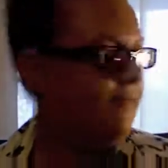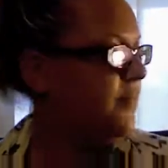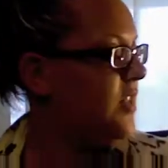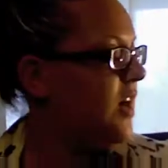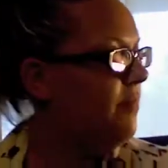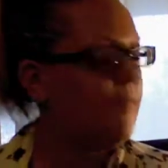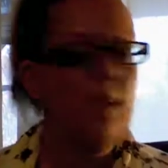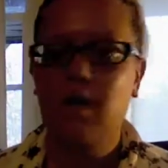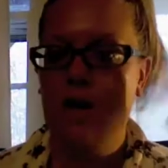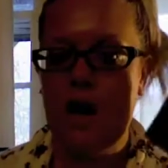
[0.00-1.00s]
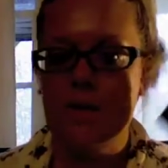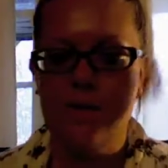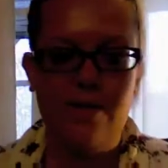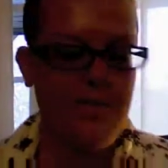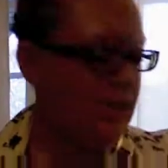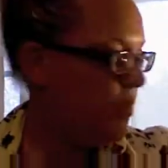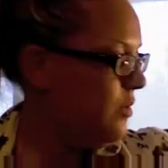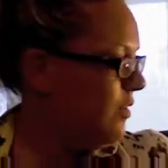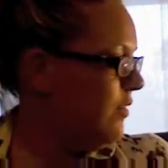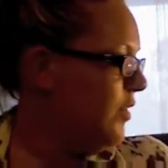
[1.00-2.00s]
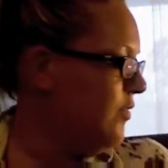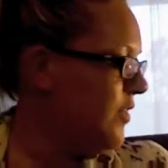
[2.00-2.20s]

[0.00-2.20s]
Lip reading: So, I will definitely do a review for